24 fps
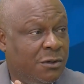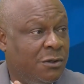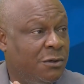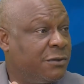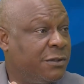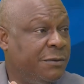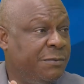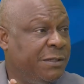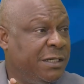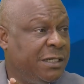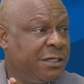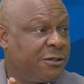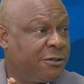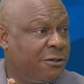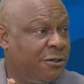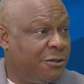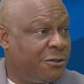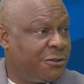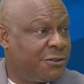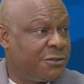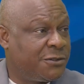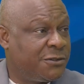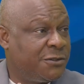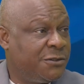or criminal
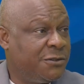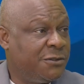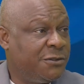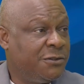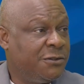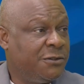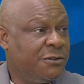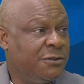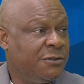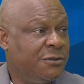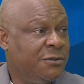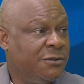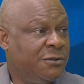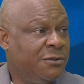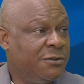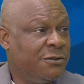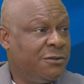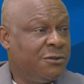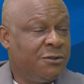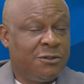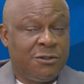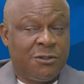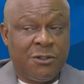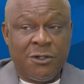courts
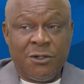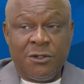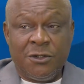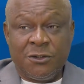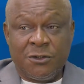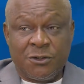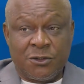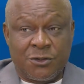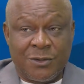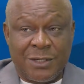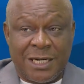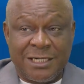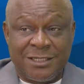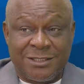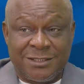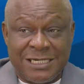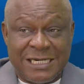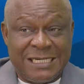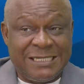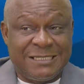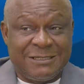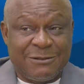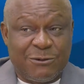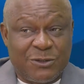to
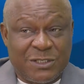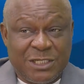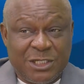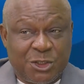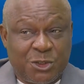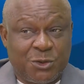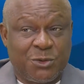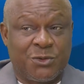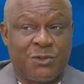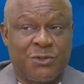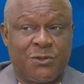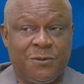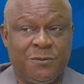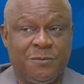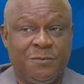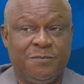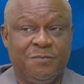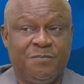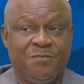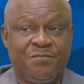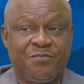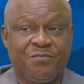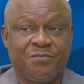address those issues.